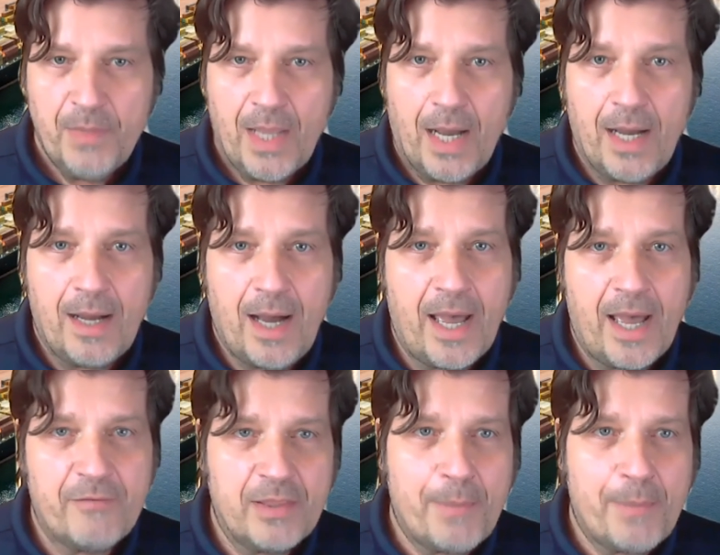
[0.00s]
I
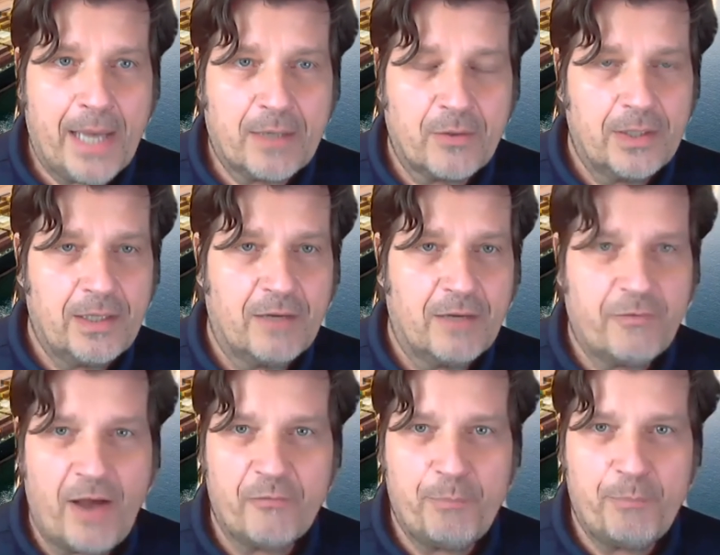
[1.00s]
have in the background,
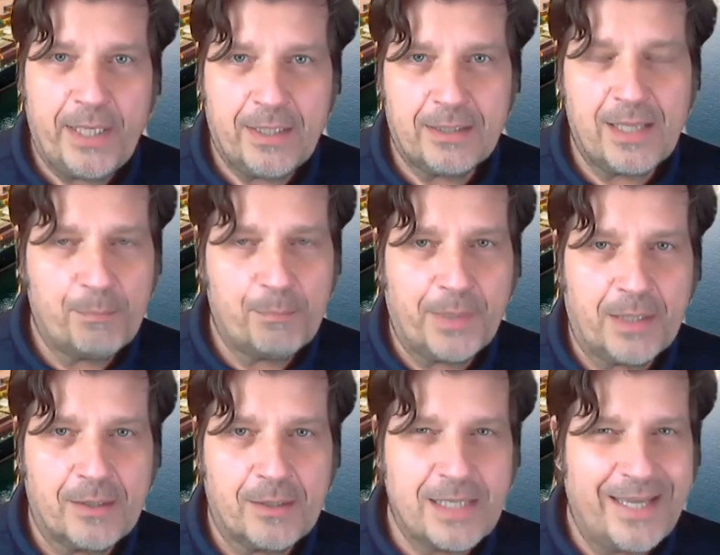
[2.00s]
I've picked that
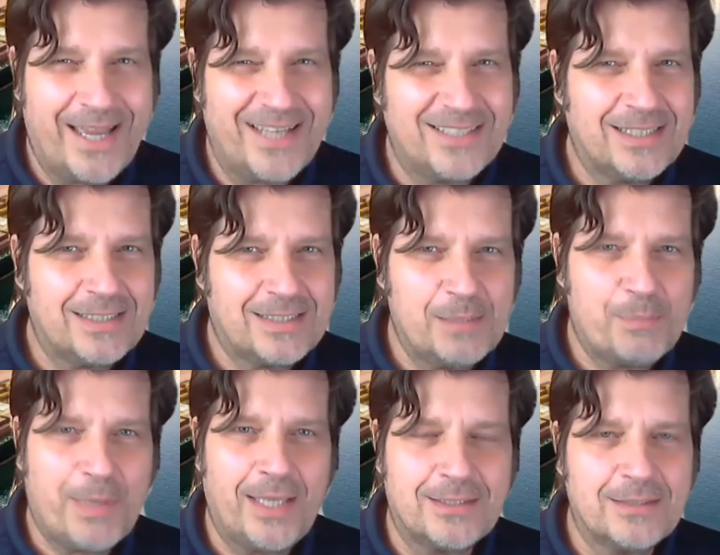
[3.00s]
because I
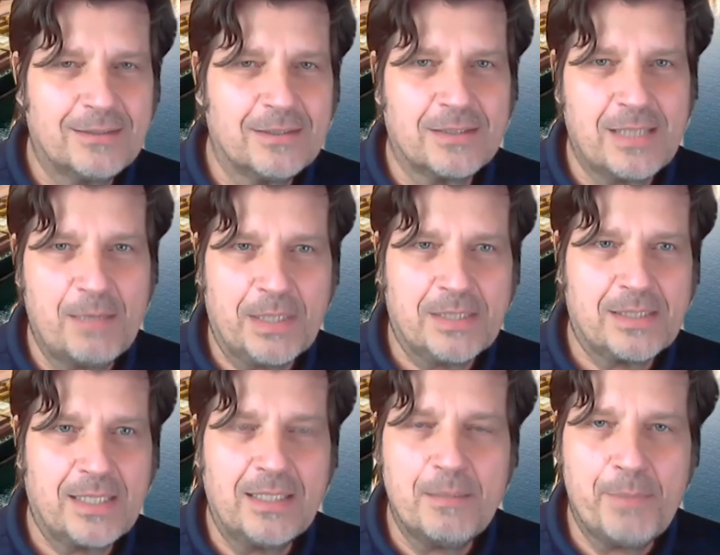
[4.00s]
anticipated to some
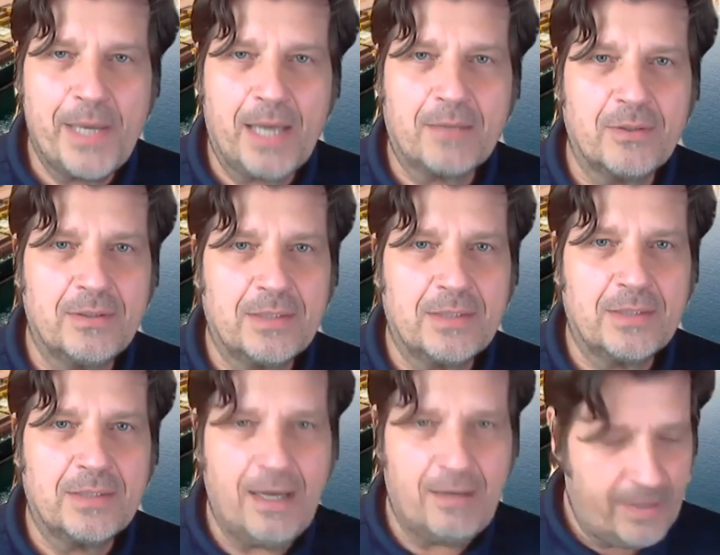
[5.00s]
extent in the background, I
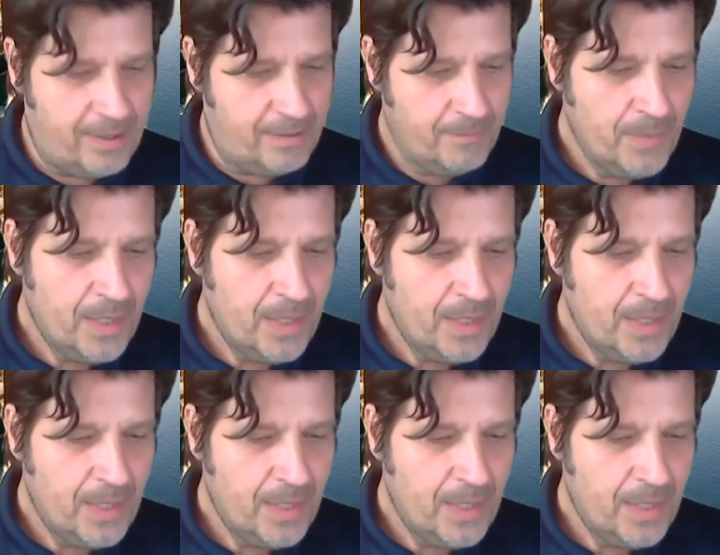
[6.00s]
have a